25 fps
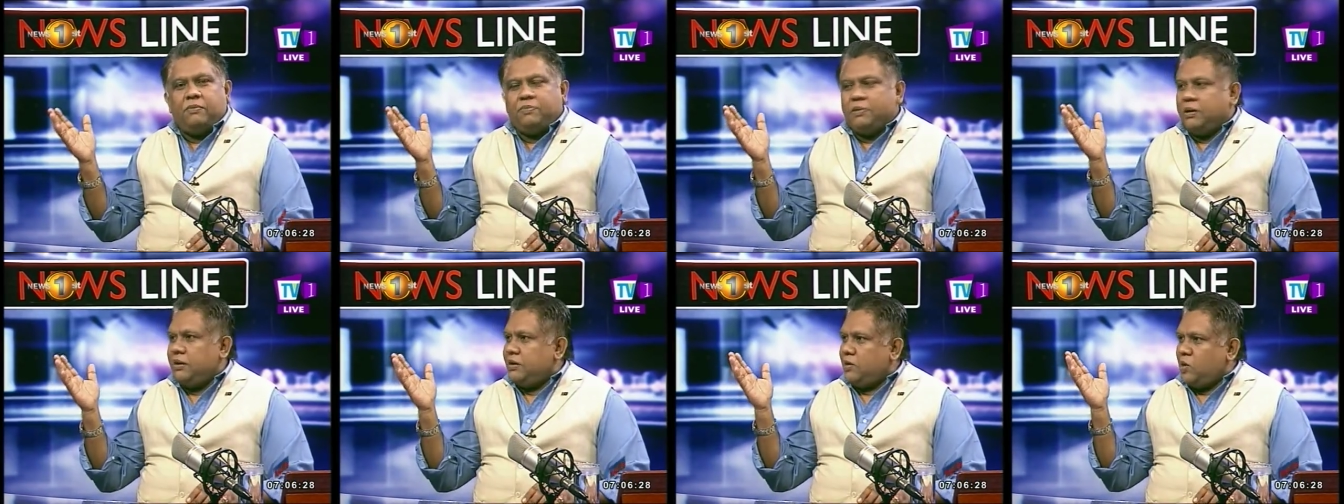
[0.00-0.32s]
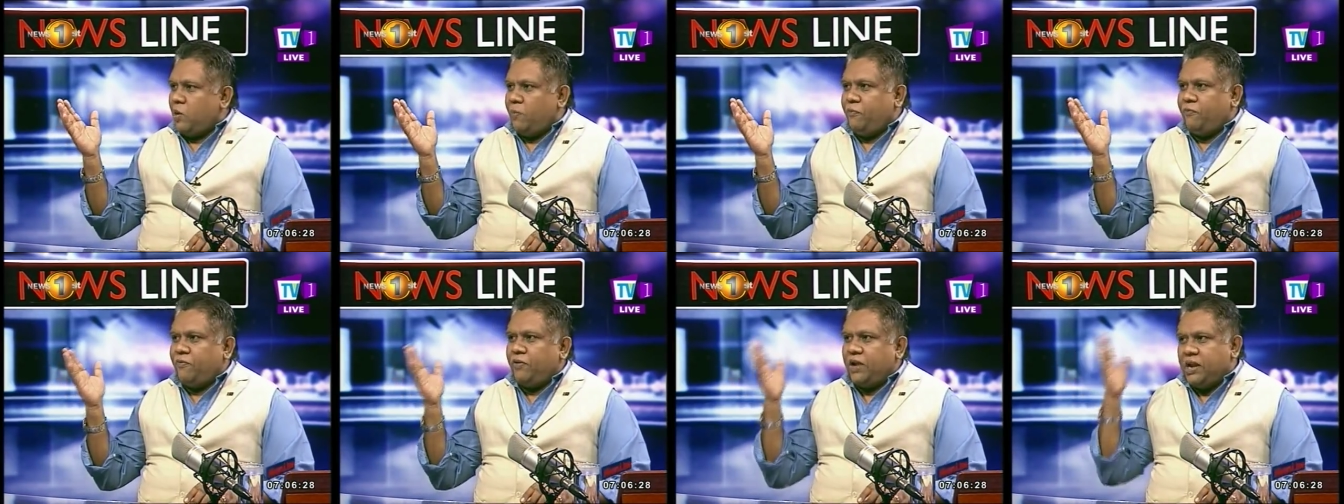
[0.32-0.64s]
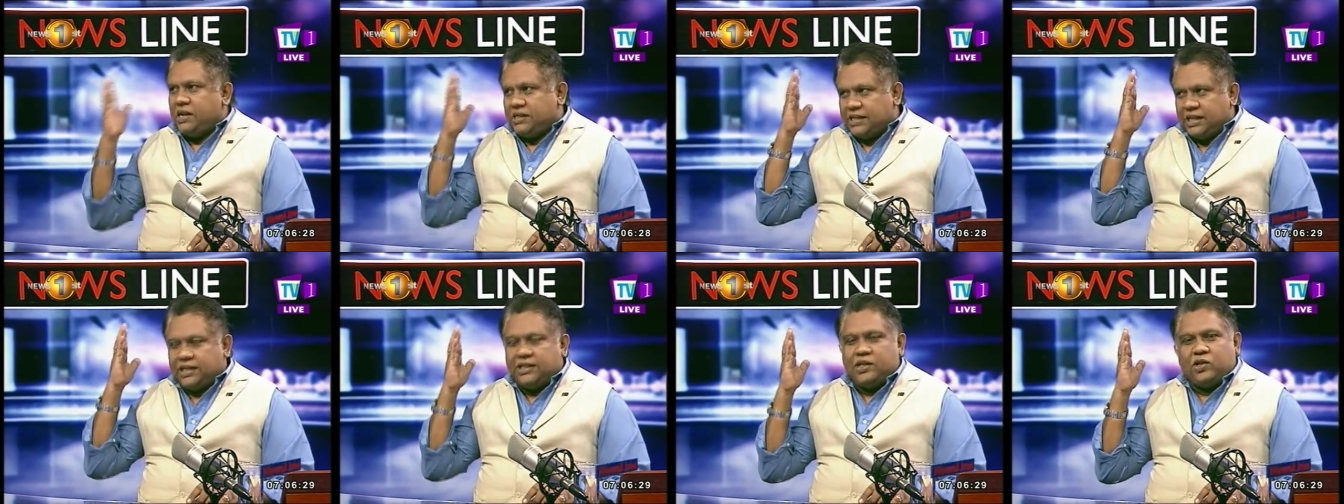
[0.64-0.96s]
uh top
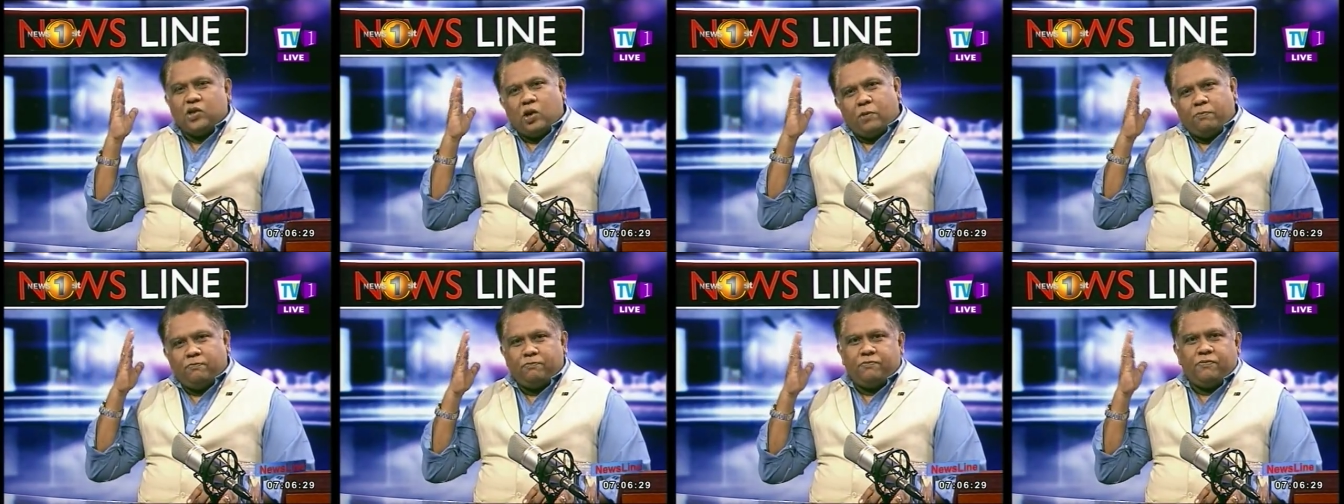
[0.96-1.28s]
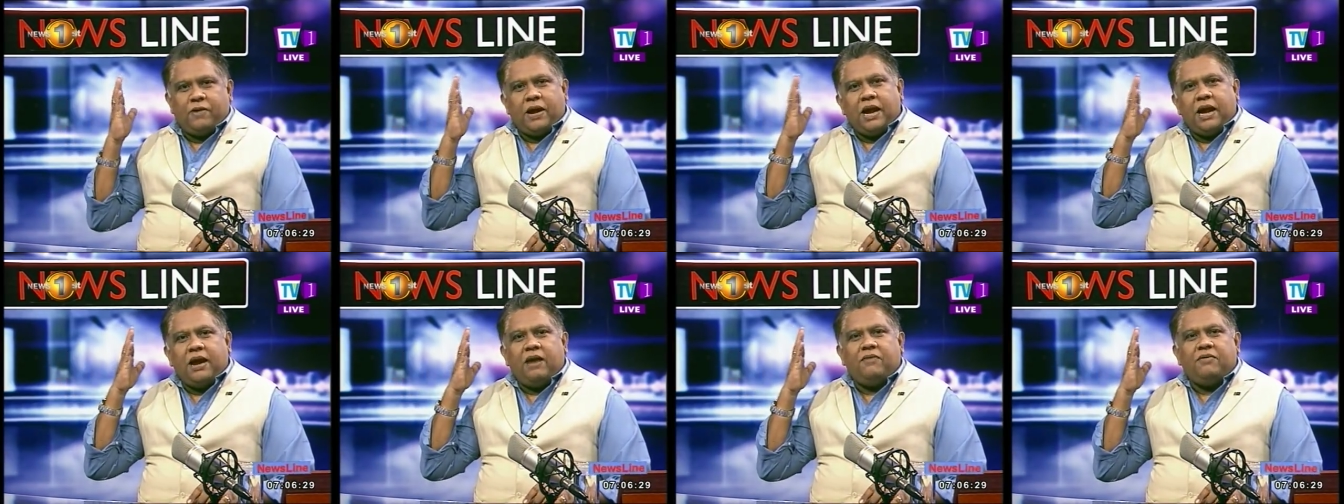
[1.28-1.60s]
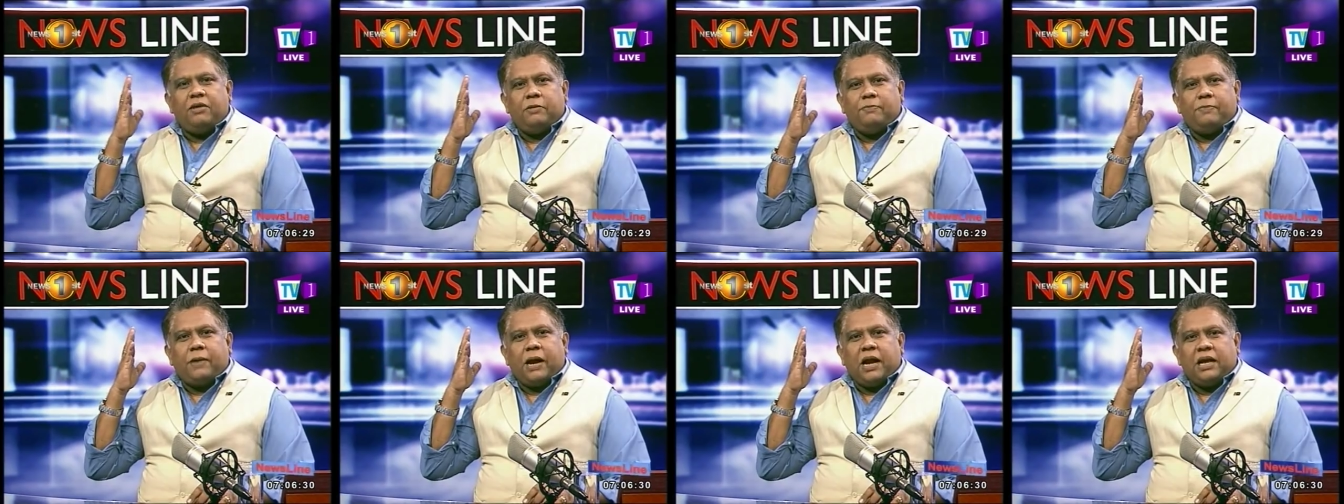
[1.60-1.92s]
friends at the top uh,
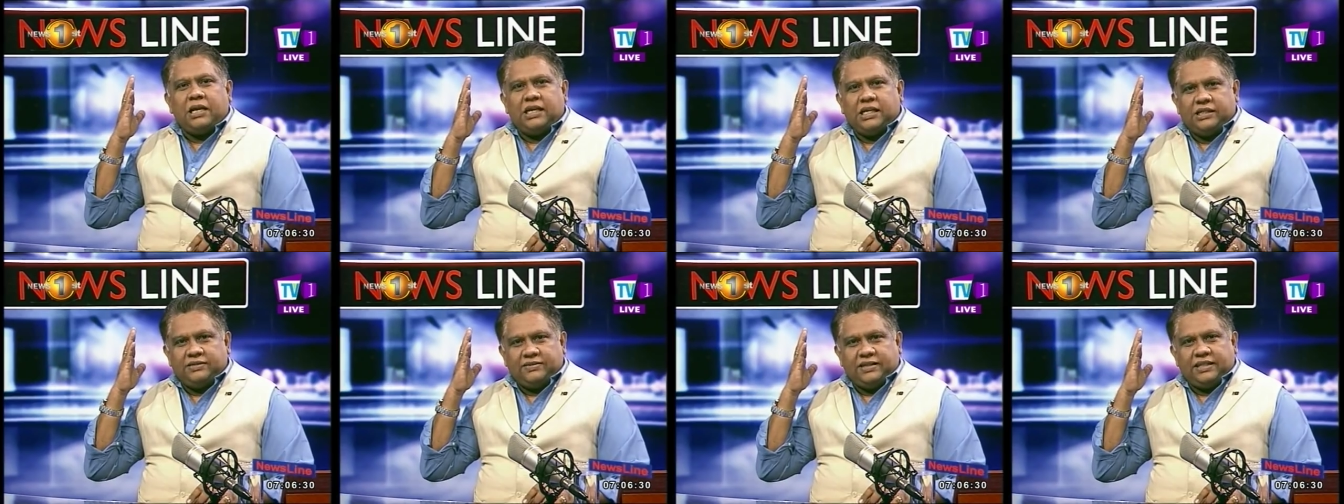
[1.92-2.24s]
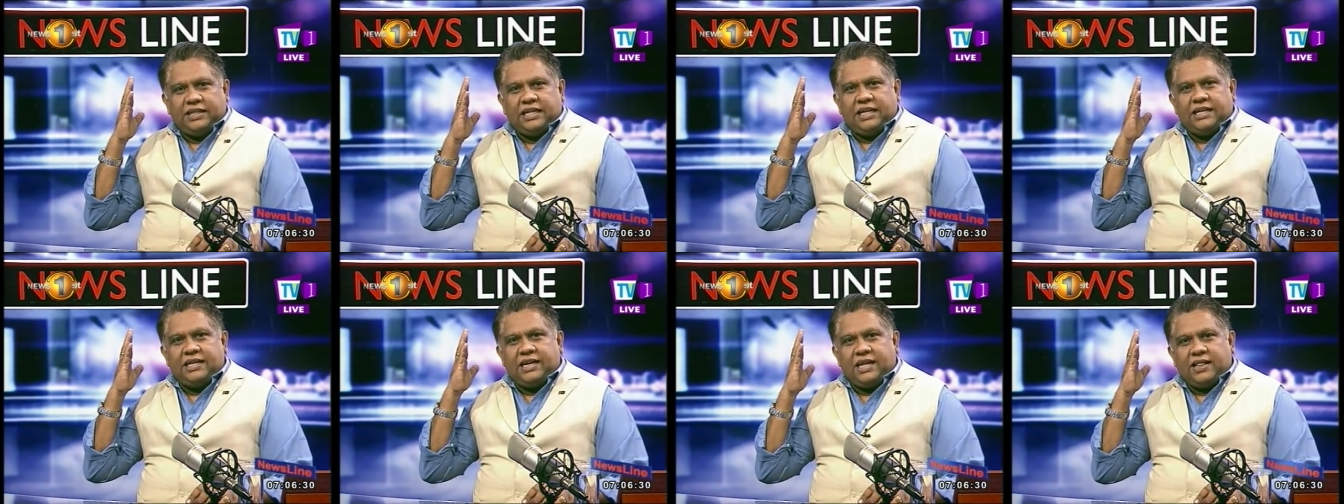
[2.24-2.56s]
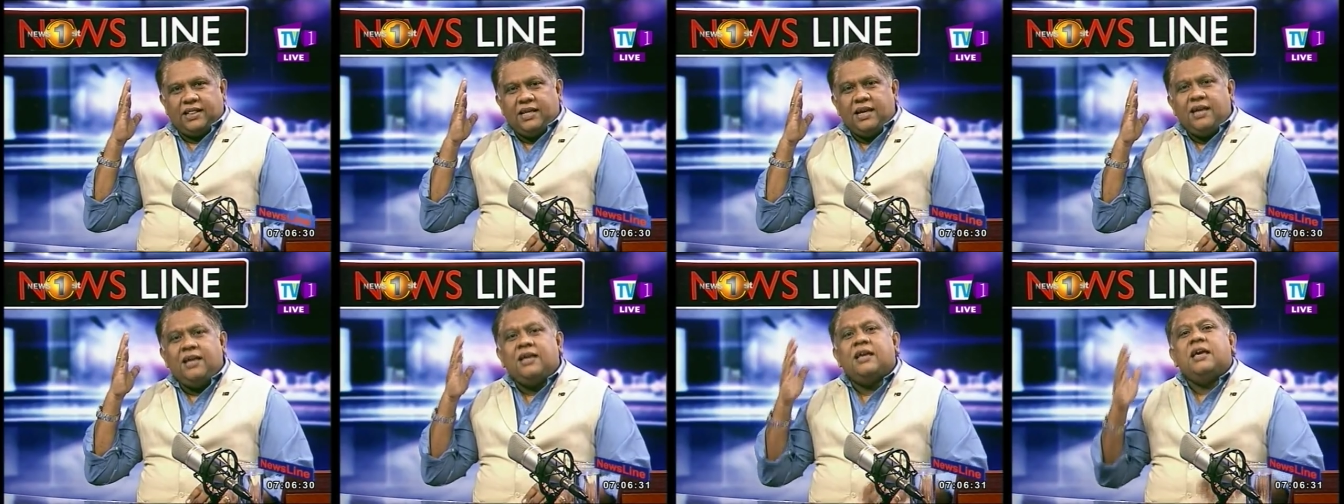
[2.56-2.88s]
having parties with each
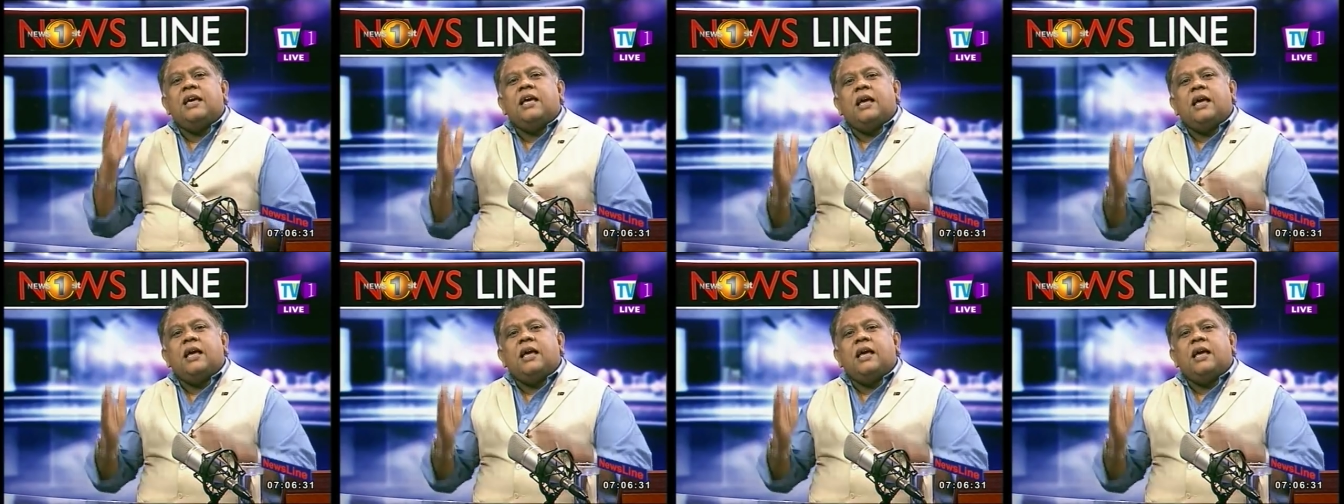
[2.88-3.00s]
other.